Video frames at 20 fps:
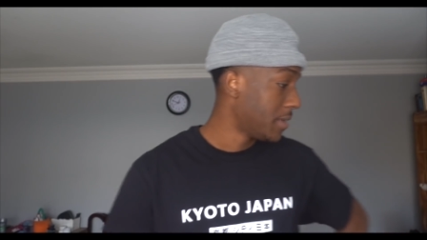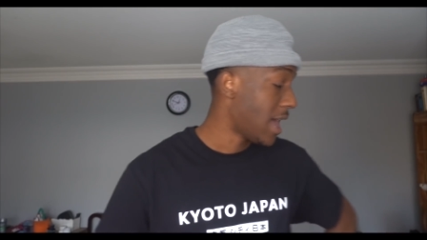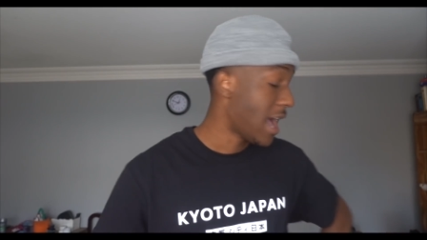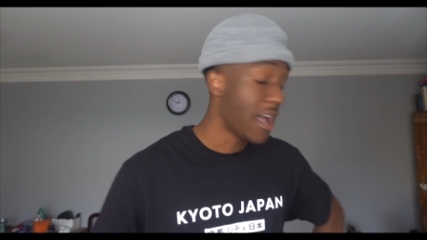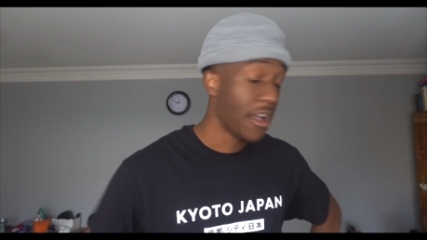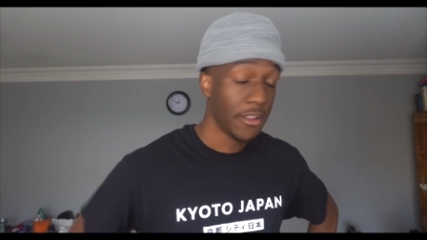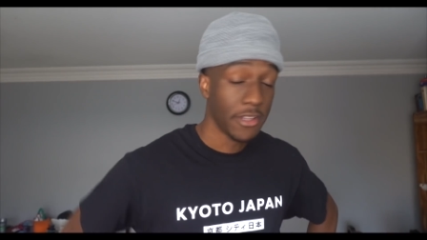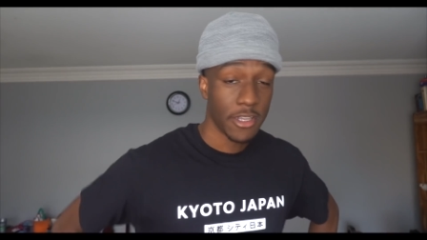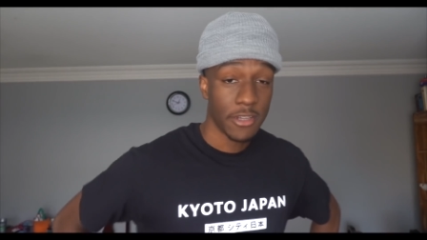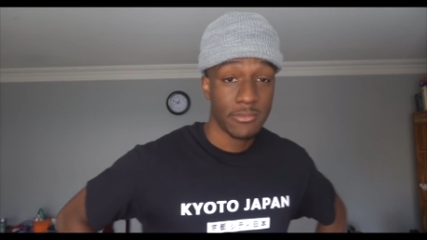
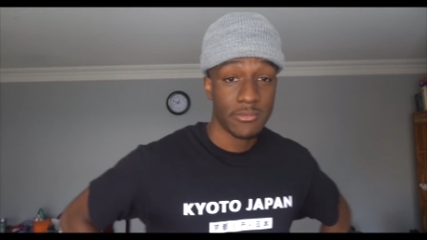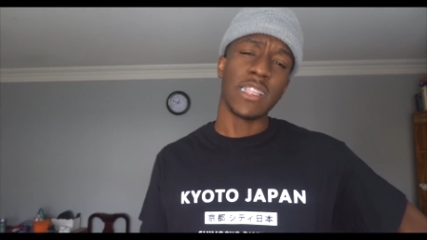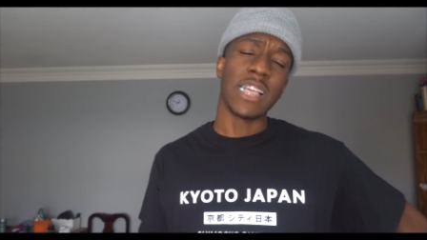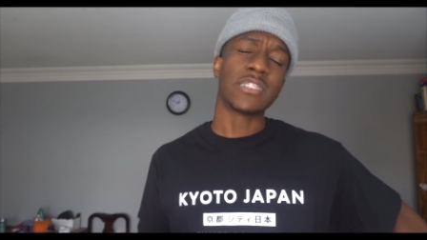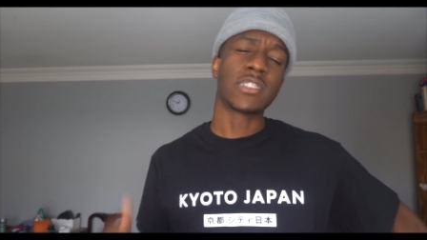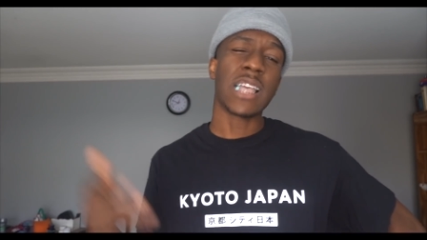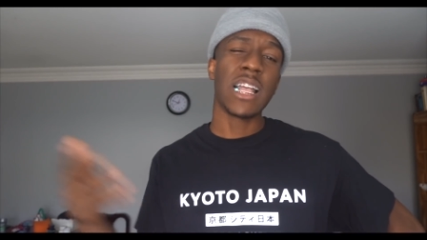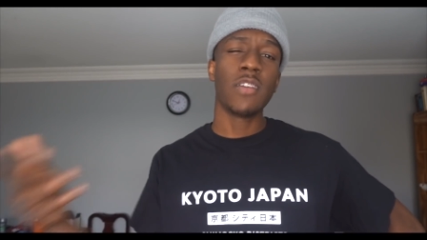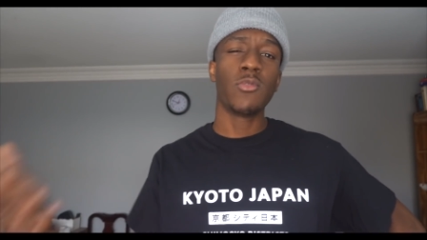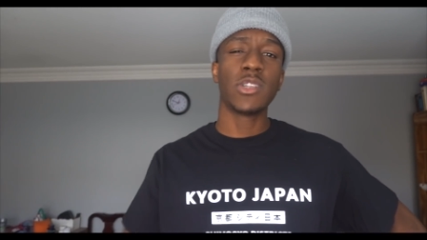I don't know.
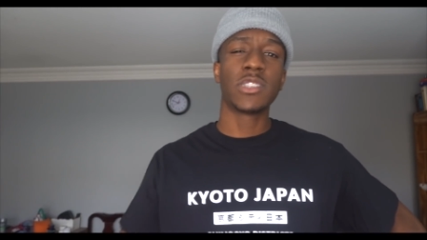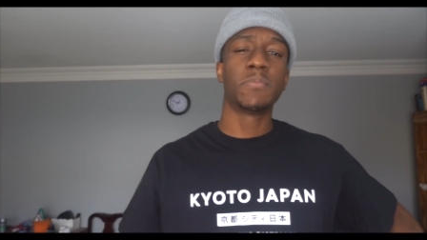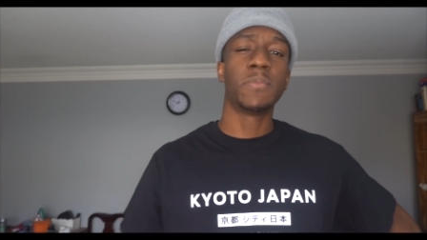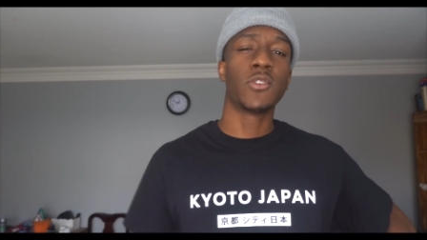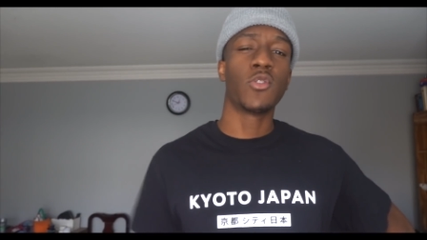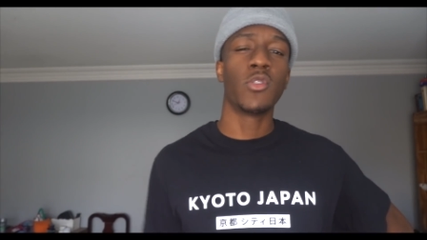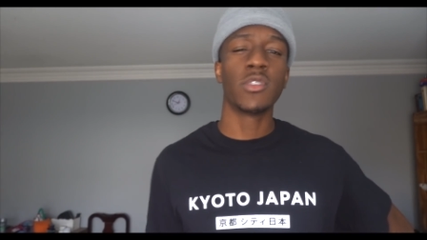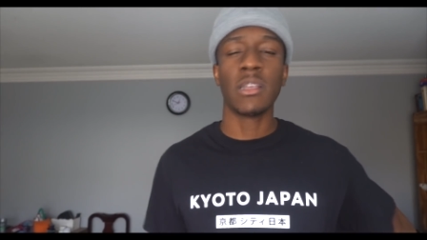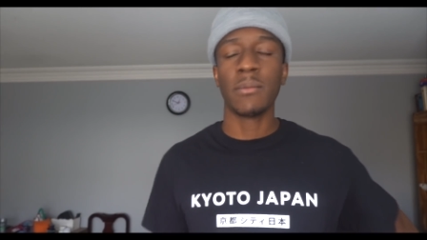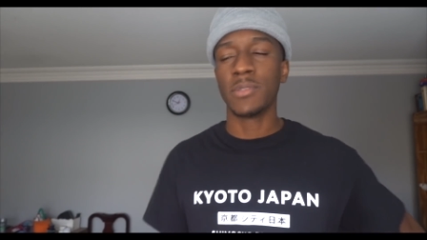That's kind of what's been
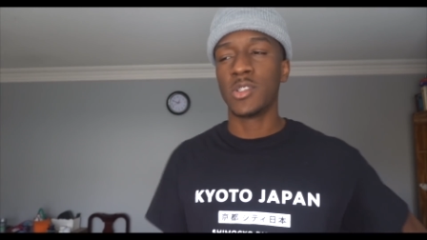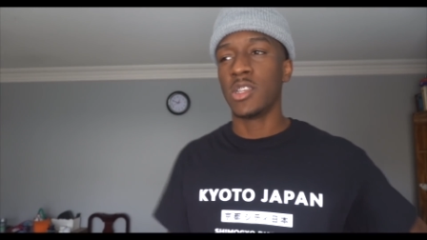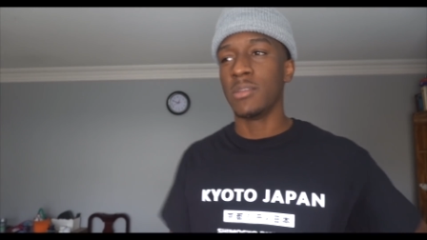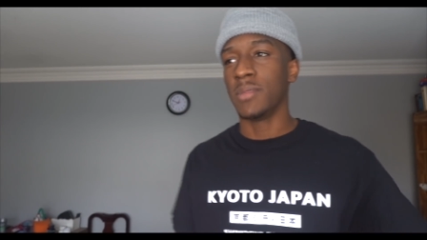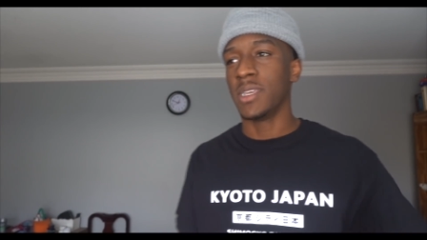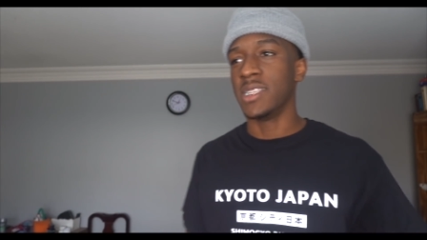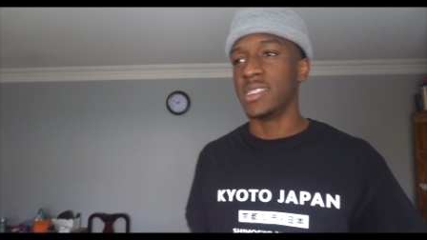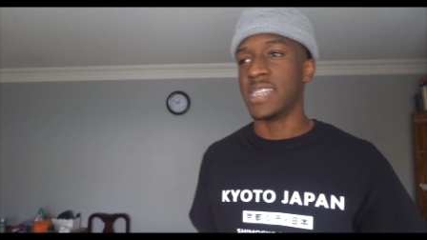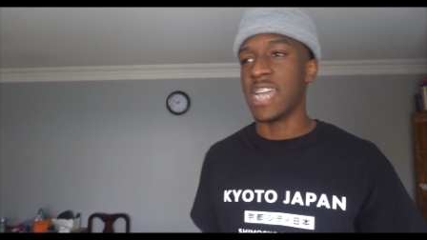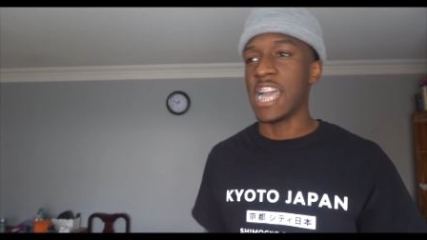going on between
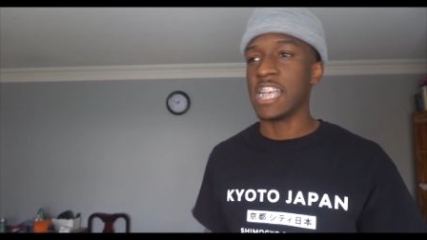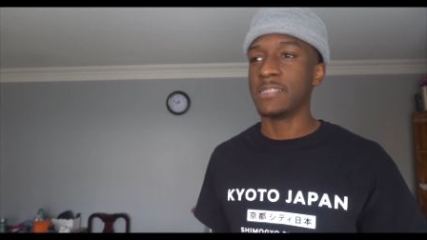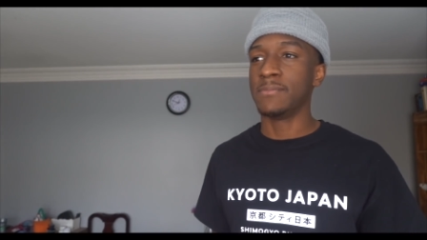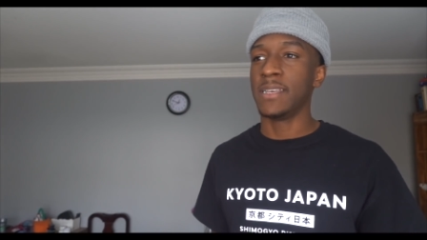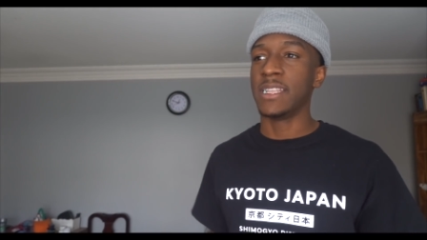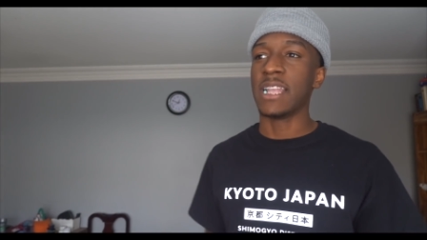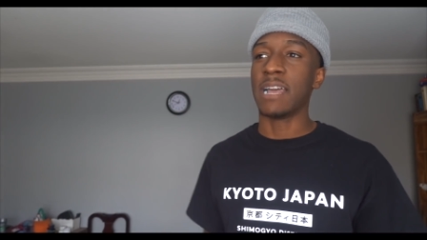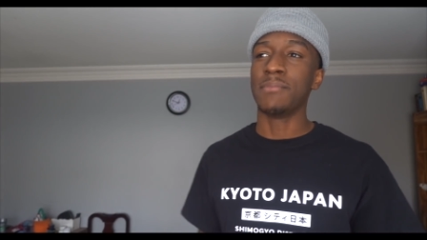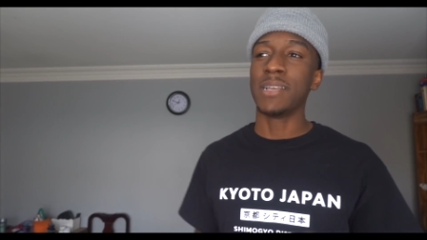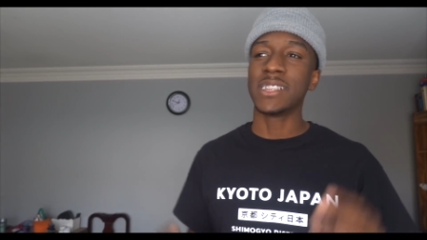me and
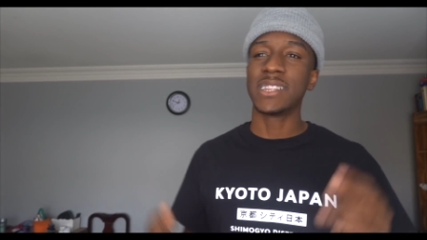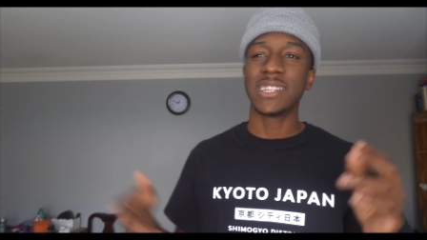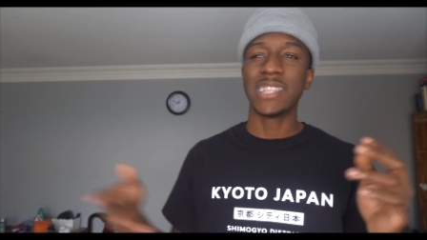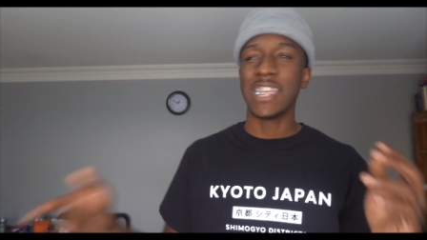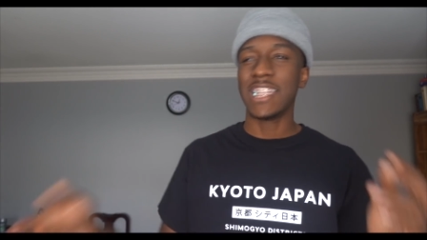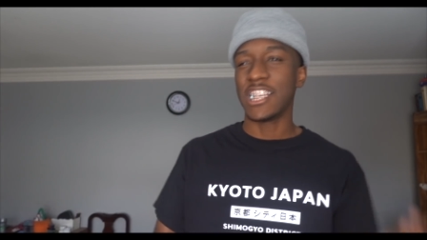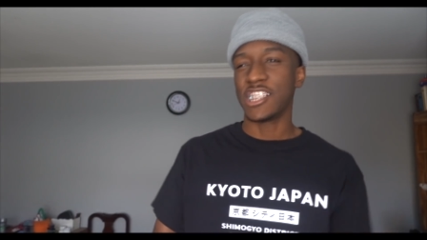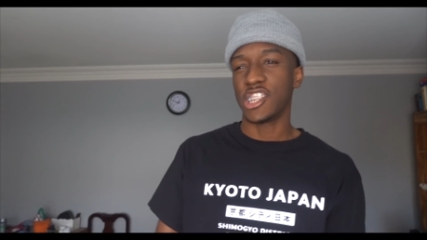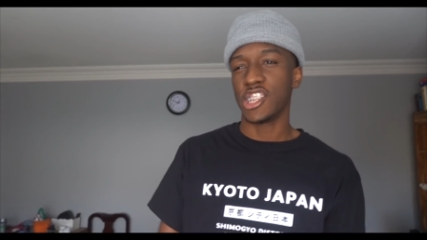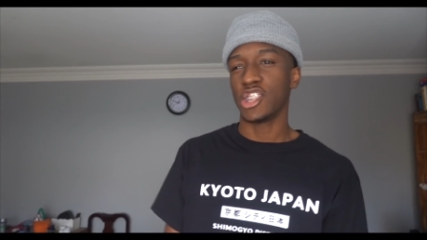Jazmyn. I'm not
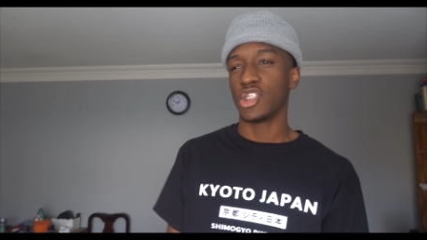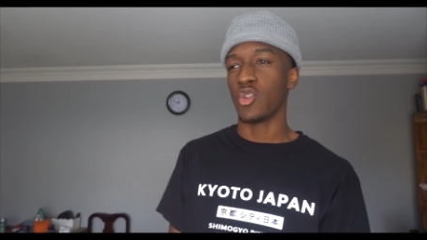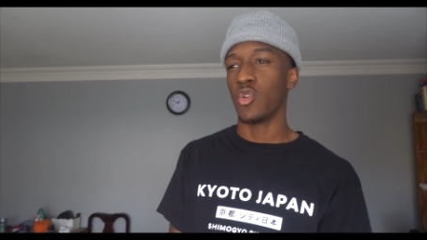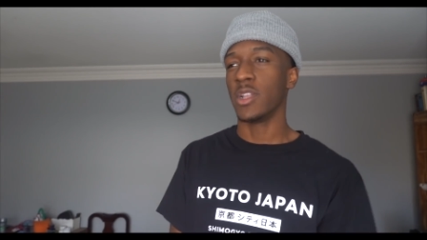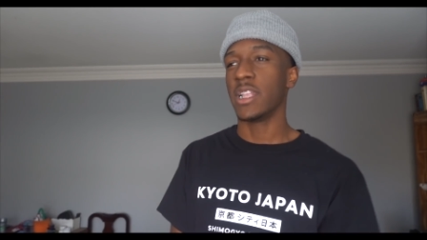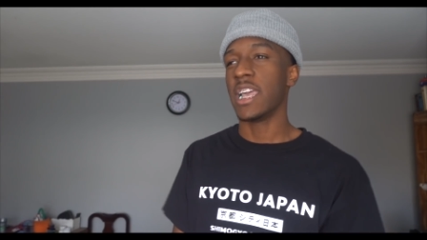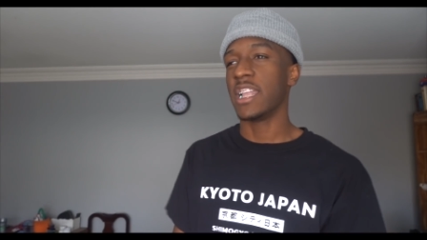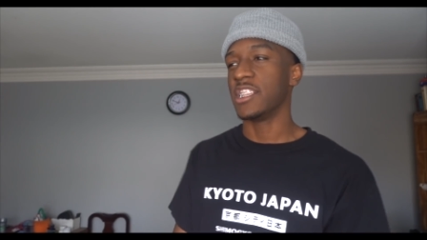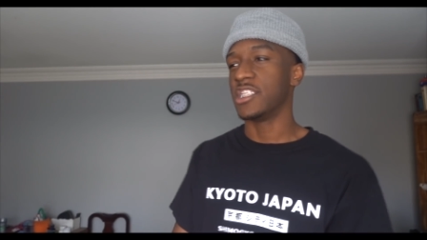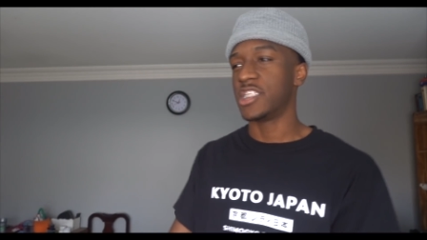saying that she's
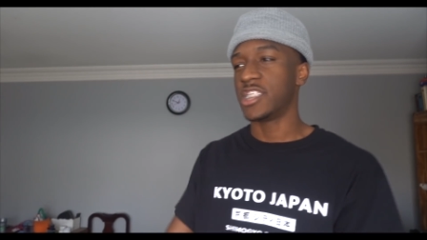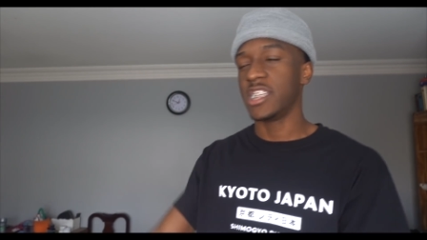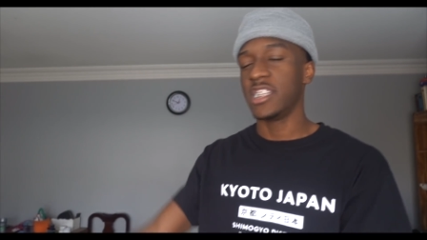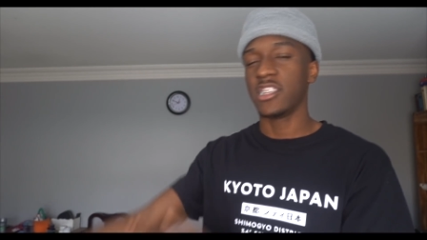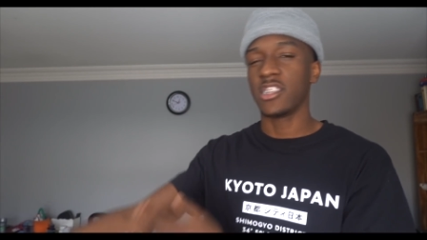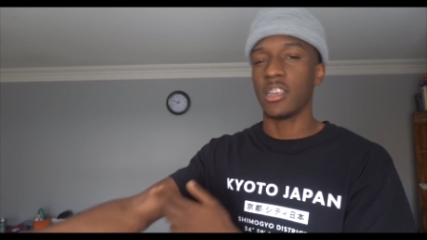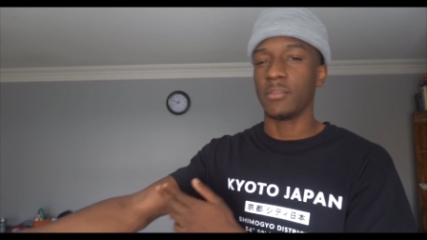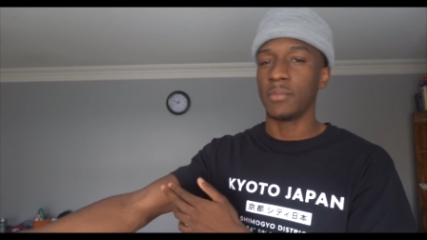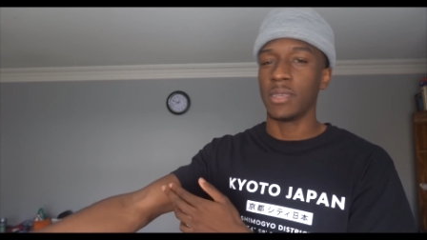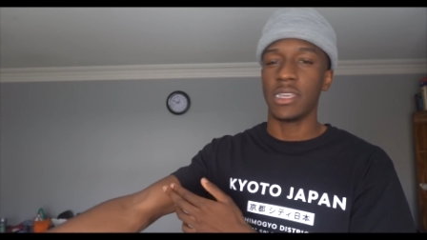going ahead and
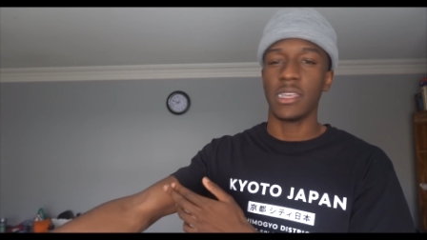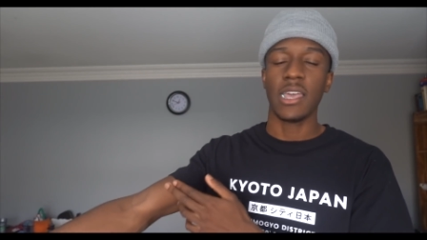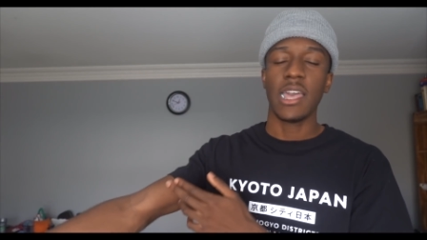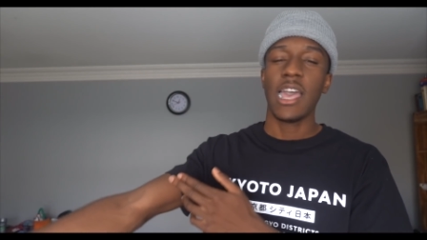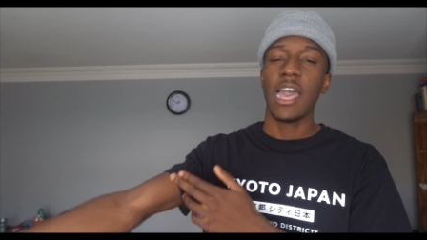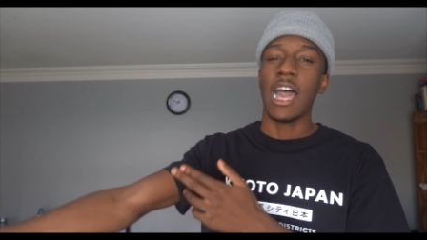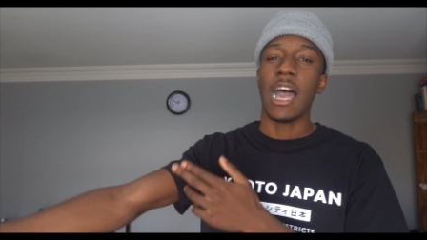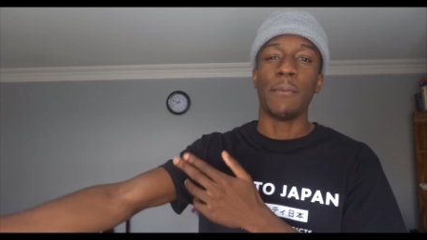cheating on me.